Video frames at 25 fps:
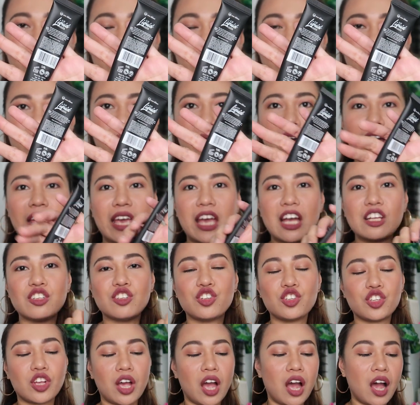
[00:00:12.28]
So ayan
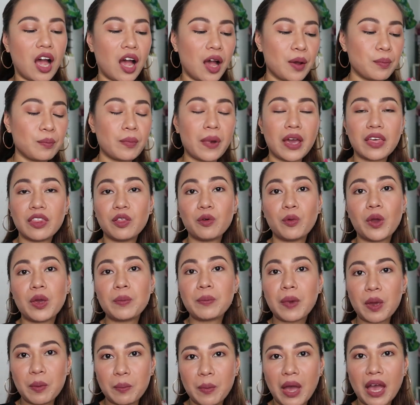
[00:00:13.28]
siya. By the
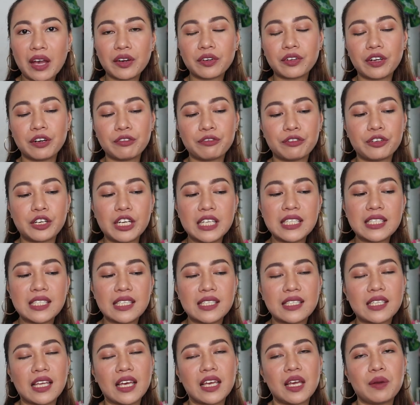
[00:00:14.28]
way, my MAC reference
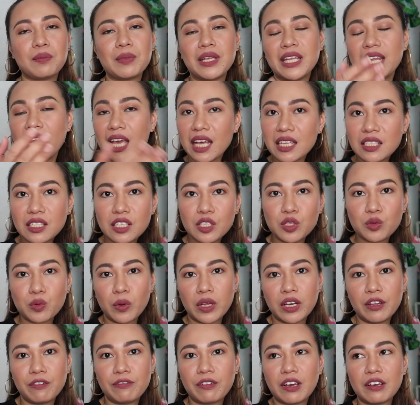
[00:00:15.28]
is I am an
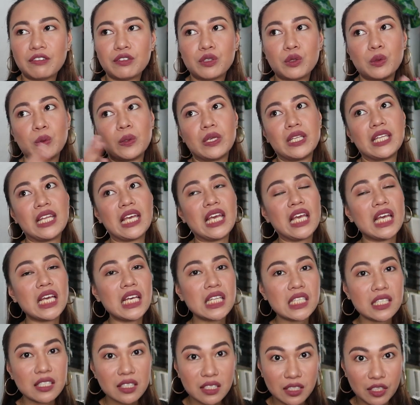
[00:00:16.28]
NC25 to an
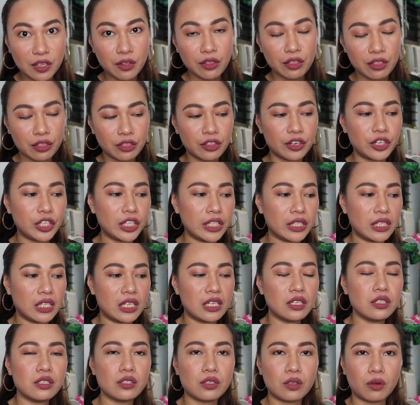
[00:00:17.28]

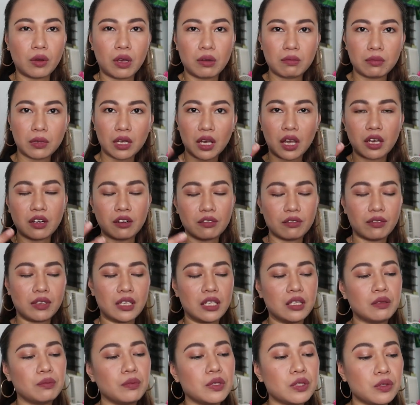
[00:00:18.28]
NC30. So I'm kind of
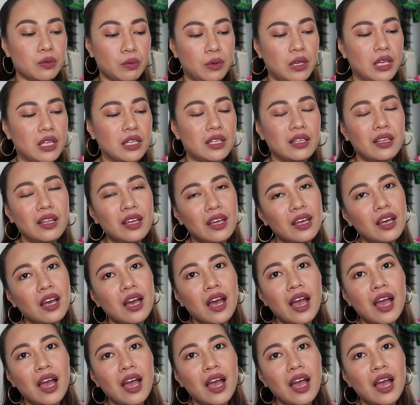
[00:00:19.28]
in between.